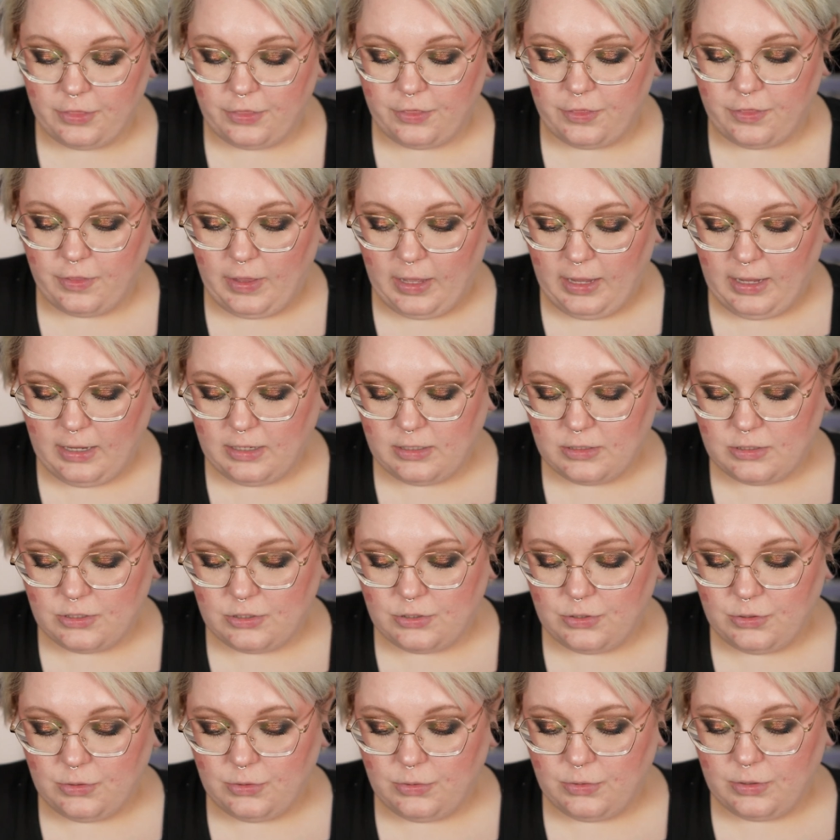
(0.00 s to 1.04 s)
Thanks
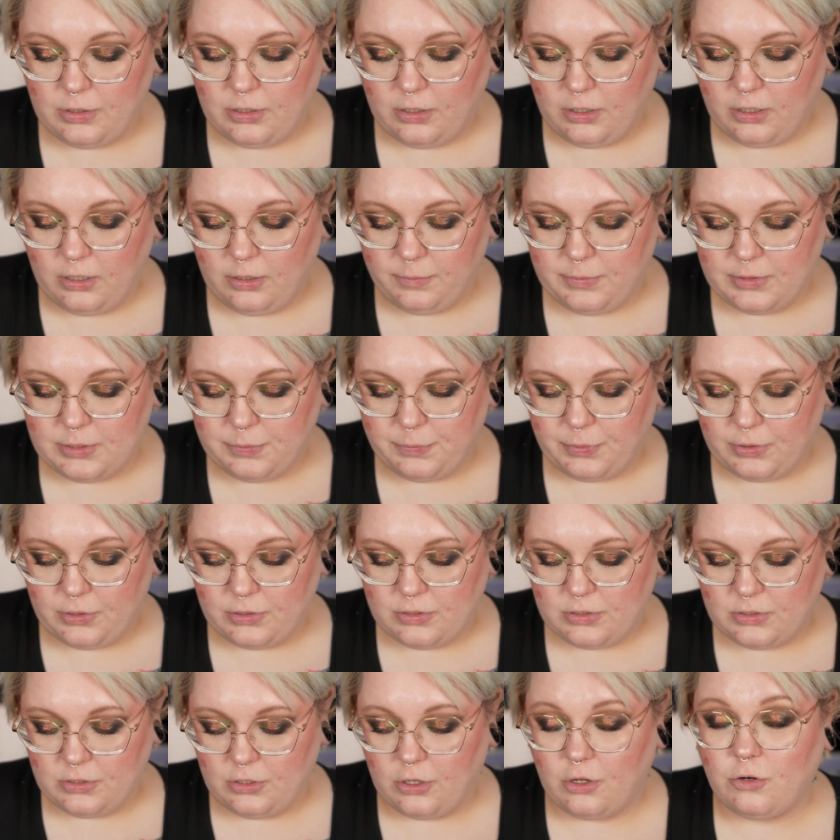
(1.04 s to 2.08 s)
to anonymous
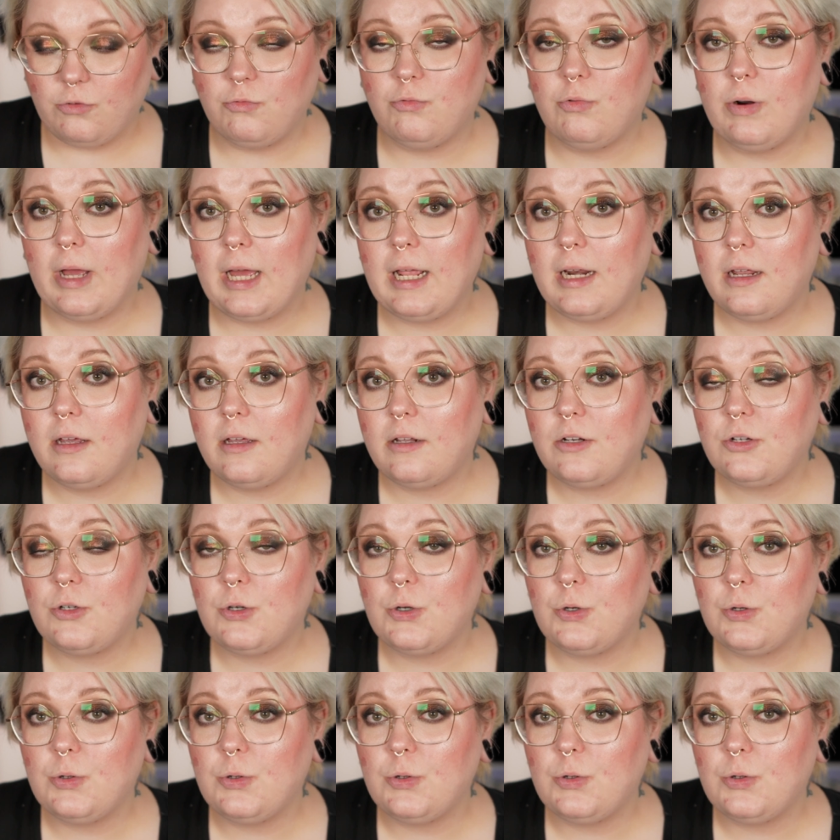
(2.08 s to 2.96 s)
person on Reddit